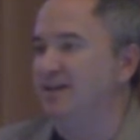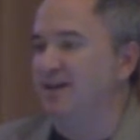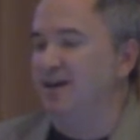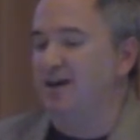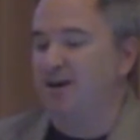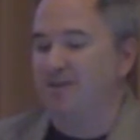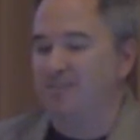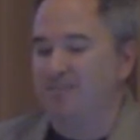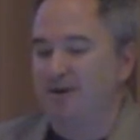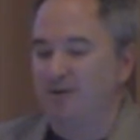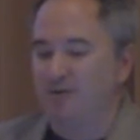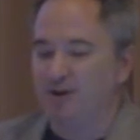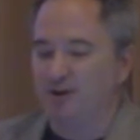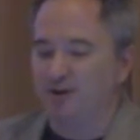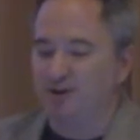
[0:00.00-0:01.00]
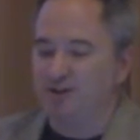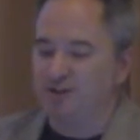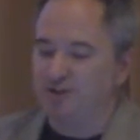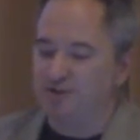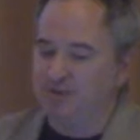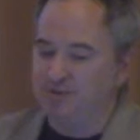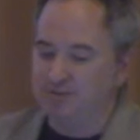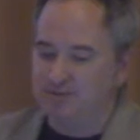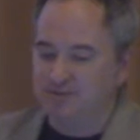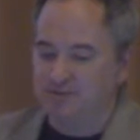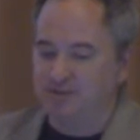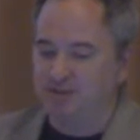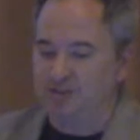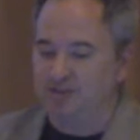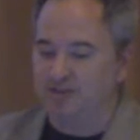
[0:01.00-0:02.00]
I would encourage you
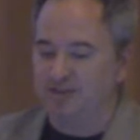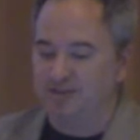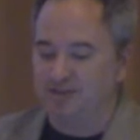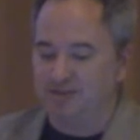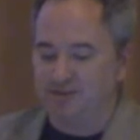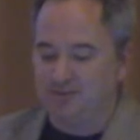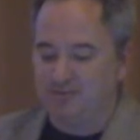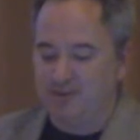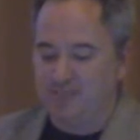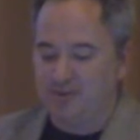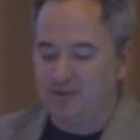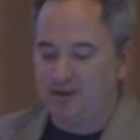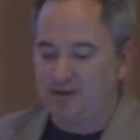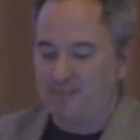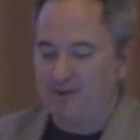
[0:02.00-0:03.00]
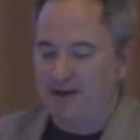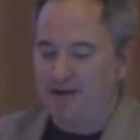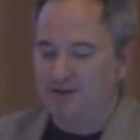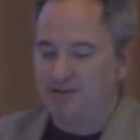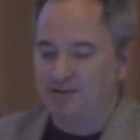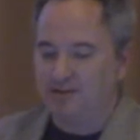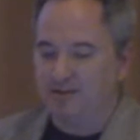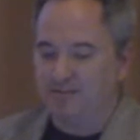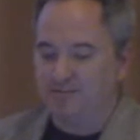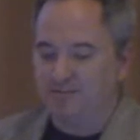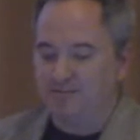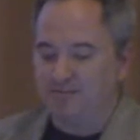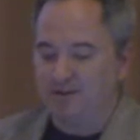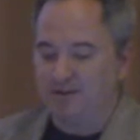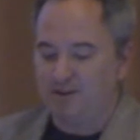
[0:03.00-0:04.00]
to maybe think about
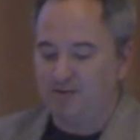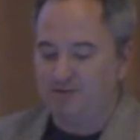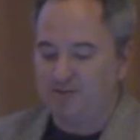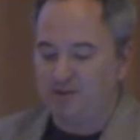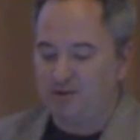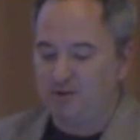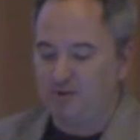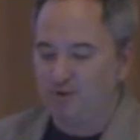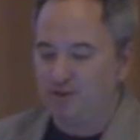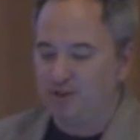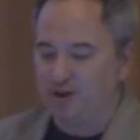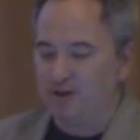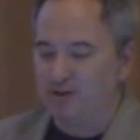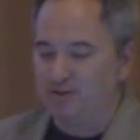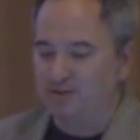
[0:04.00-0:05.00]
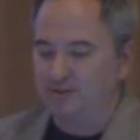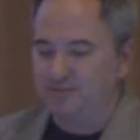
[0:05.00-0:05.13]
losing the org chart.